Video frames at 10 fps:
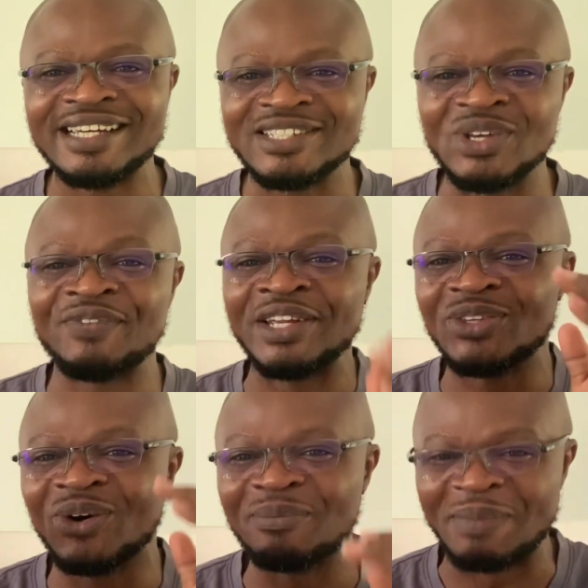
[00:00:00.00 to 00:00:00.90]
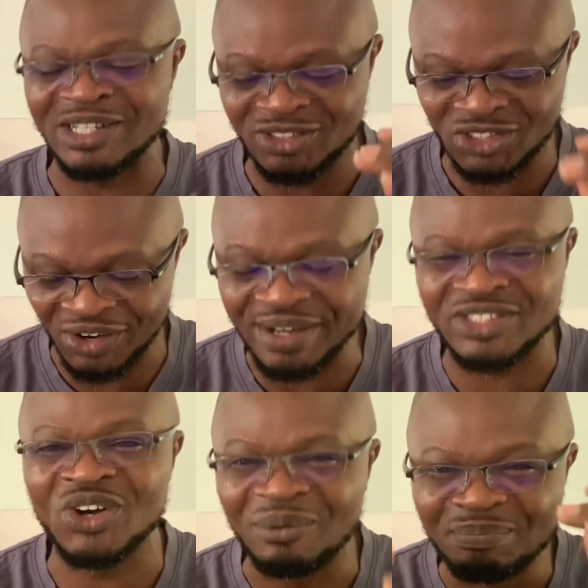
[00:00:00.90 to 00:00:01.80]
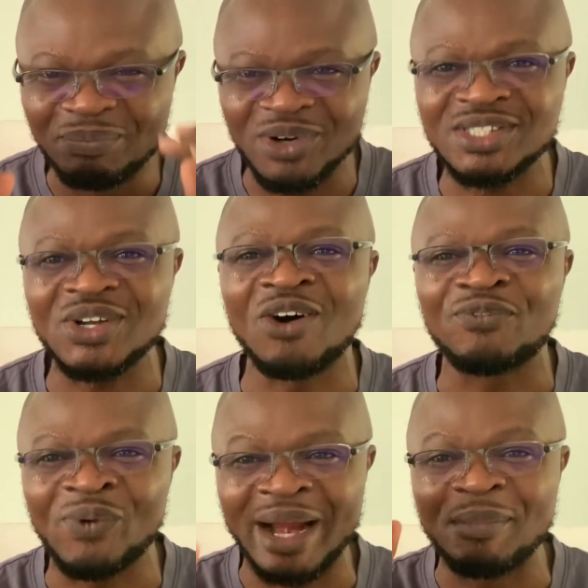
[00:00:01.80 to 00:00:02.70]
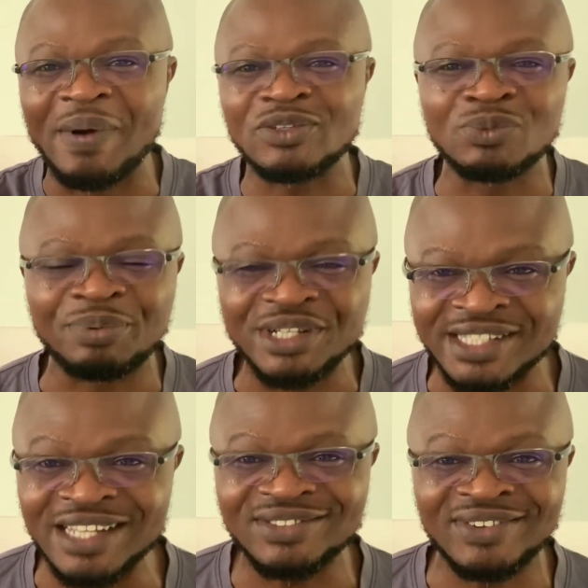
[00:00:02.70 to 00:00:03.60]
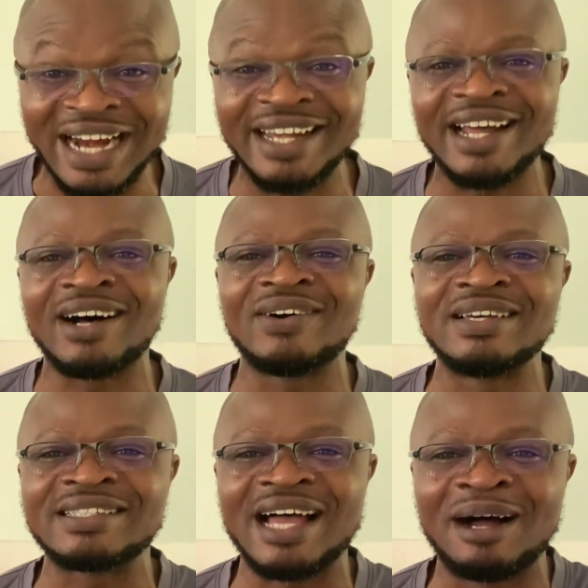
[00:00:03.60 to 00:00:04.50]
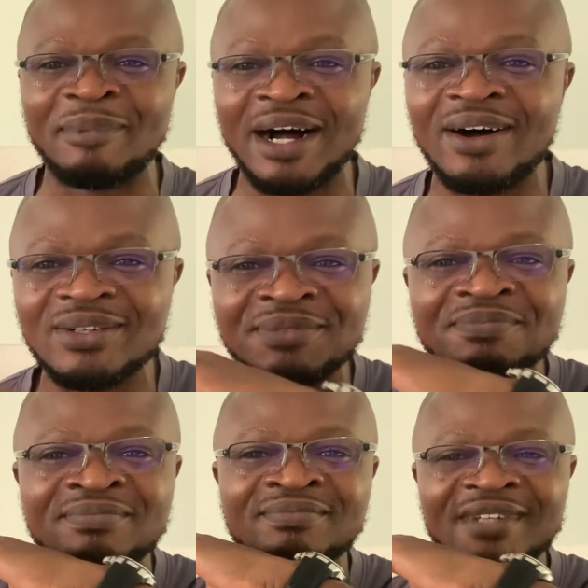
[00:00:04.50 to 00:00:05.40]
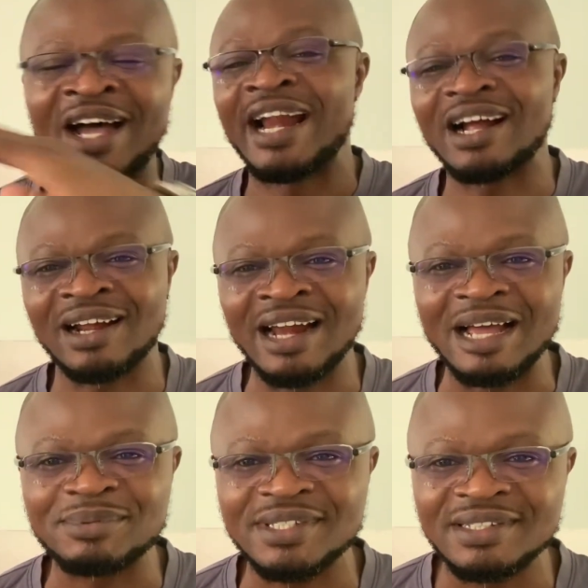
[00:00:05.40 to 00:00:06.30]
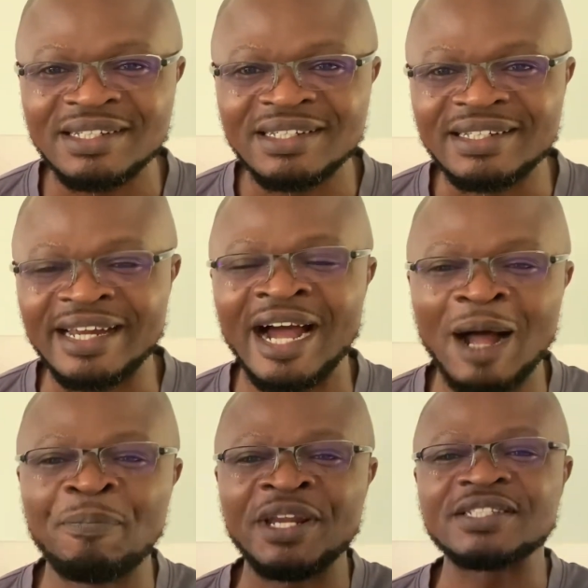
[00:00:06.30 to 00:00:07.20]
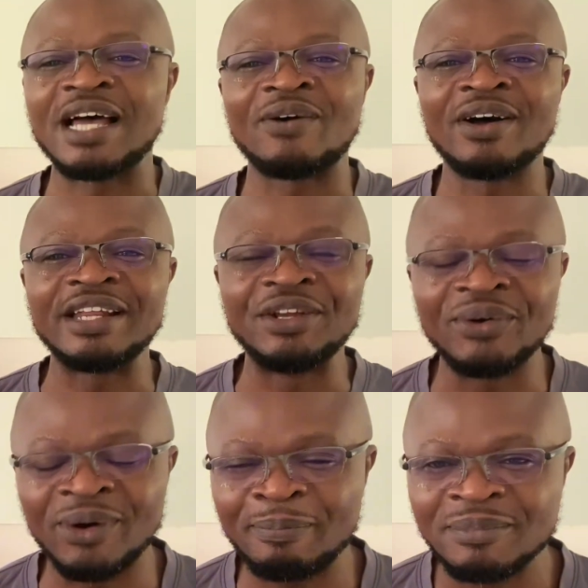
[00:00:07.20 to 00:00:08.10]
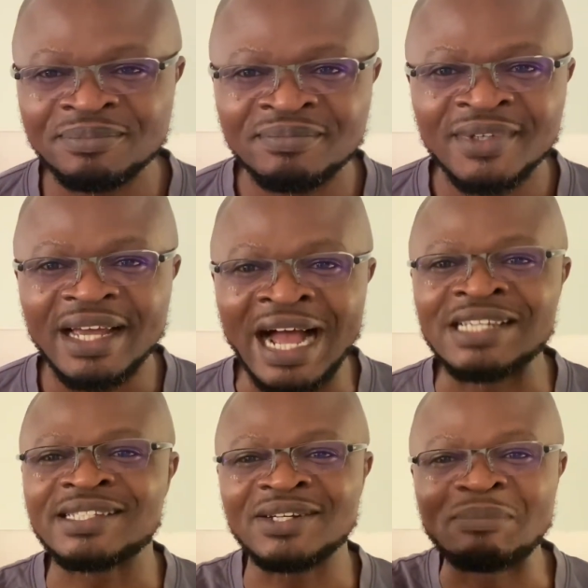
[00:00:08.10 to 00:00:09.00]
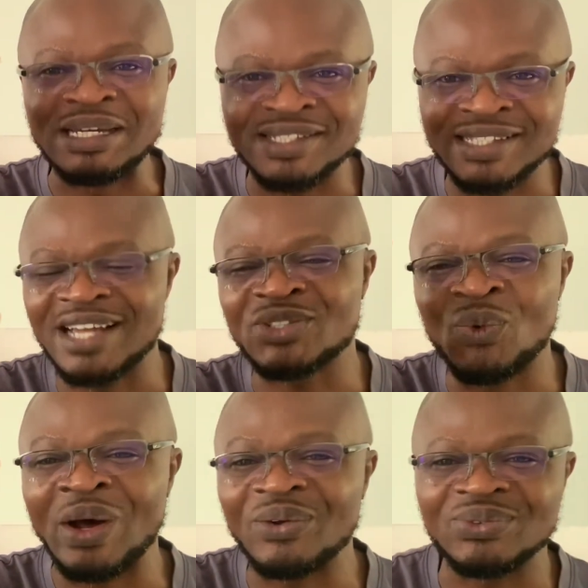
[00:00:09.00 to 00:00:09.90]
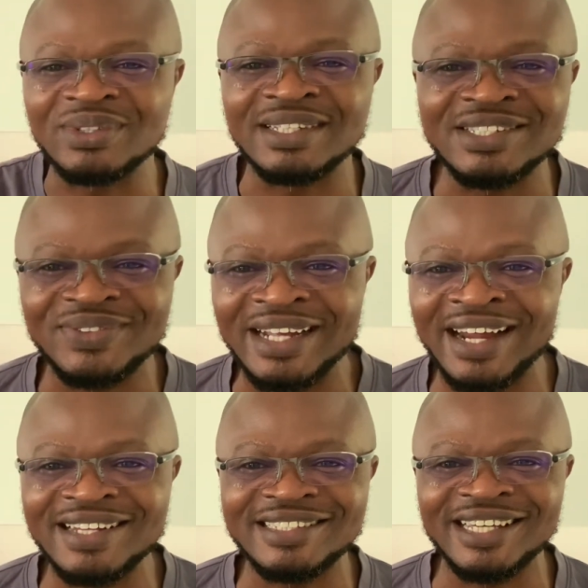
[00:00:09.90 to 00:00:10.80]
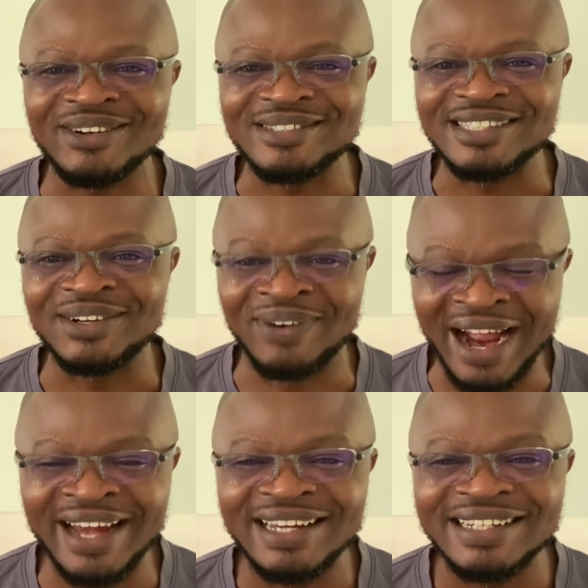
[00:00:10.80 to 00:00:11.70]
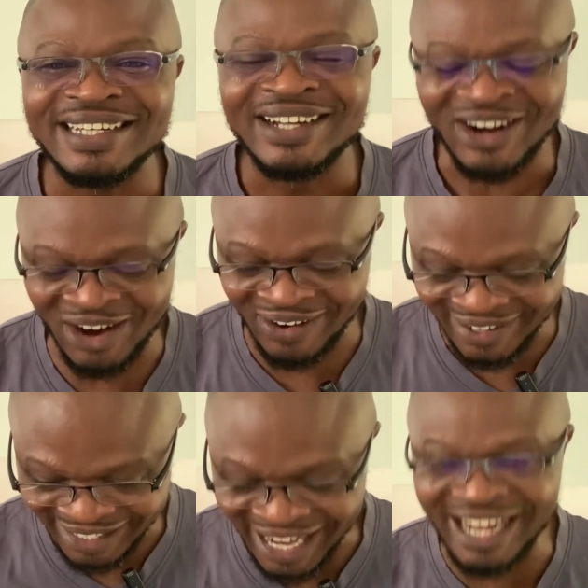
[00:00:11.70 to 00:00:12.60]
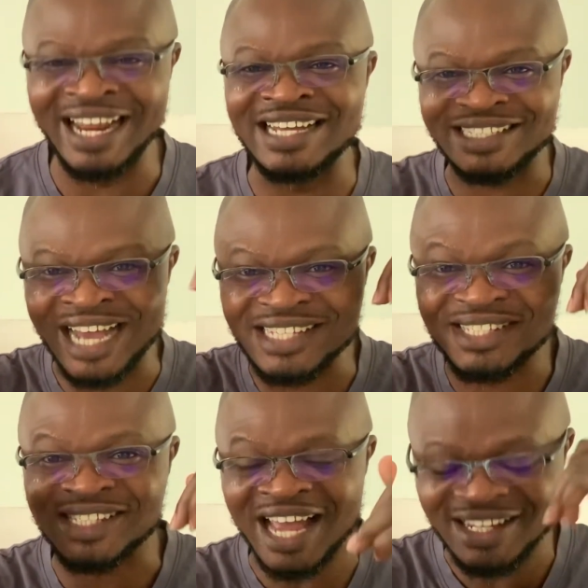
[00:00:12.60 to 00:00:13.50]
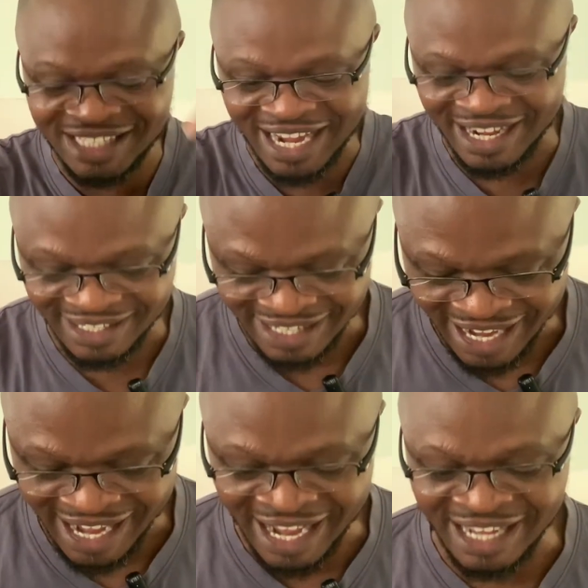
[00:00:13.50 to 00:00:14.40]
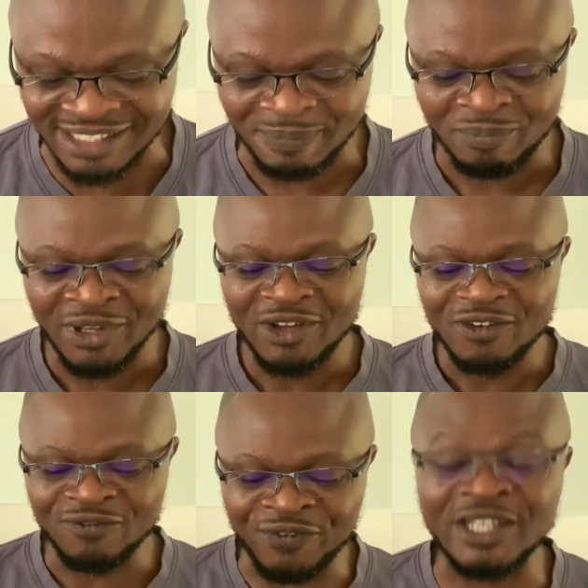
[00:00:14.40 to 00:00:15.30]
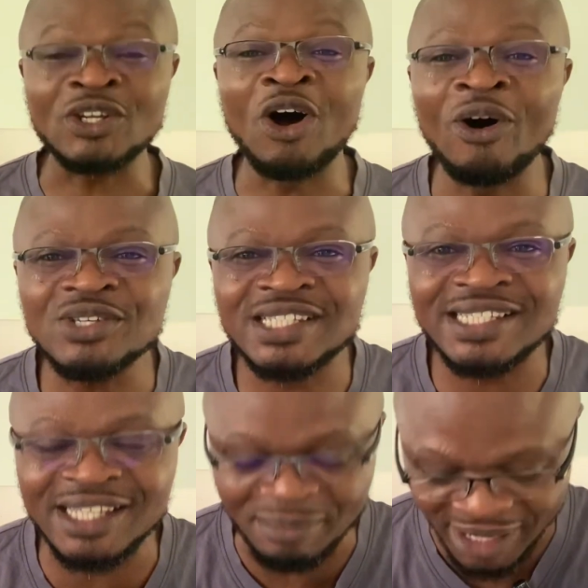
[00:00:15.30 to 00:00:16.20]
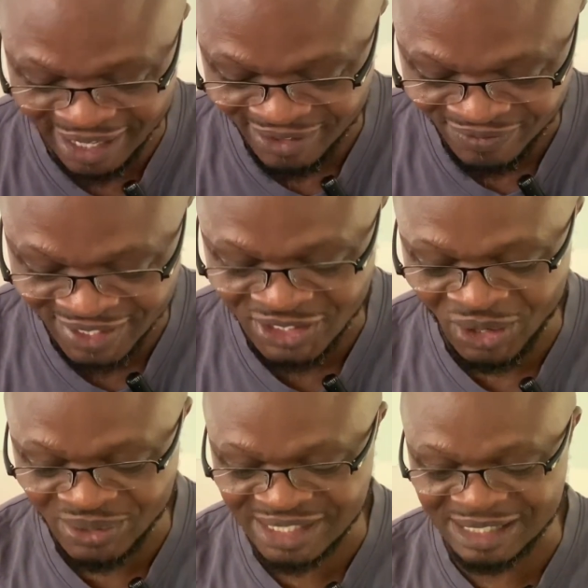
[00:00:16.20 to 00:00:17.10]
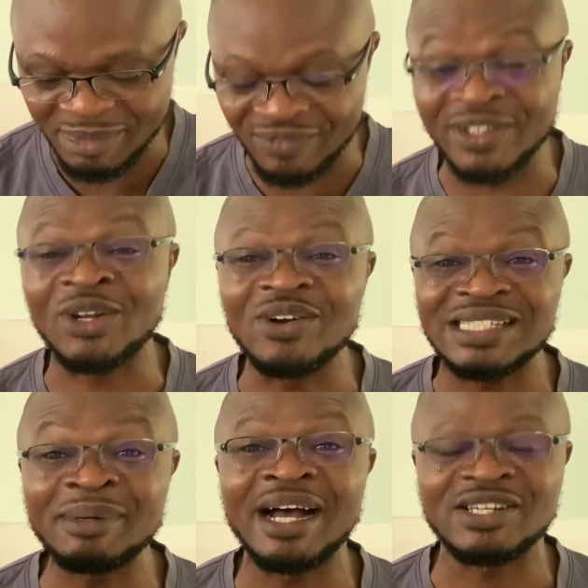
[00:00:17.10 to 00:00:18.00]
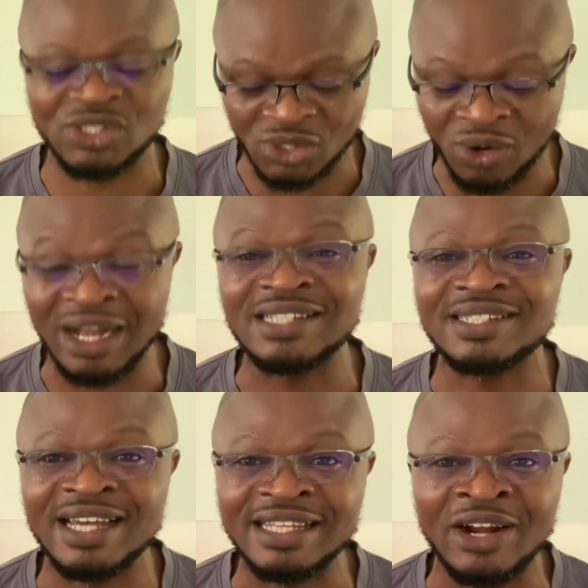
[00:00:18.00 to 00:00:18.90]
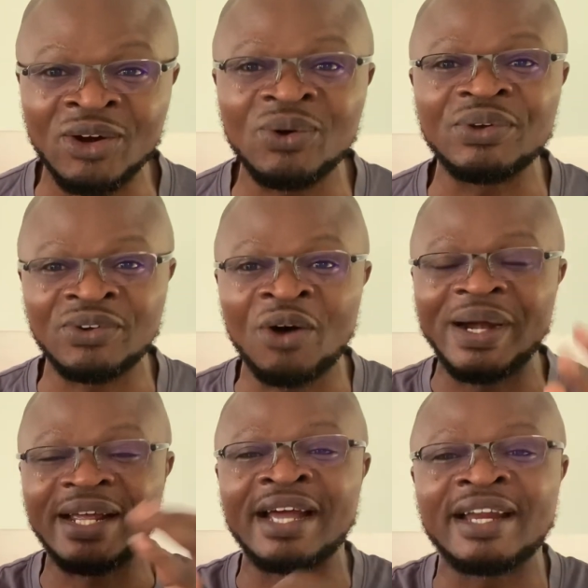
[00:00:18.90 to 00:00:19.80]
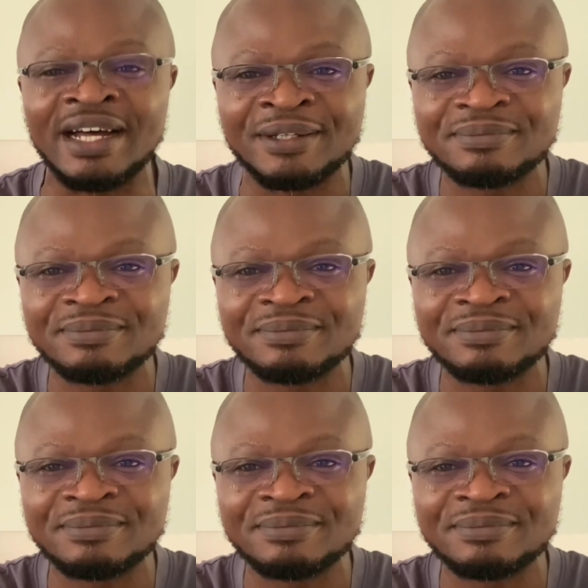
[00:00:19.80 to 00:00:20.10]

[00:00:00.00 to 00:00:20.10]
So even though majority or most of what I'm about to present right now is about other clubs, the happenings around Europe, I still must touch on one or two things regarding Chelsea, right? Okay, let's get started. Yes. Victor Osimehn has scored last night. I don't know, you already heard that.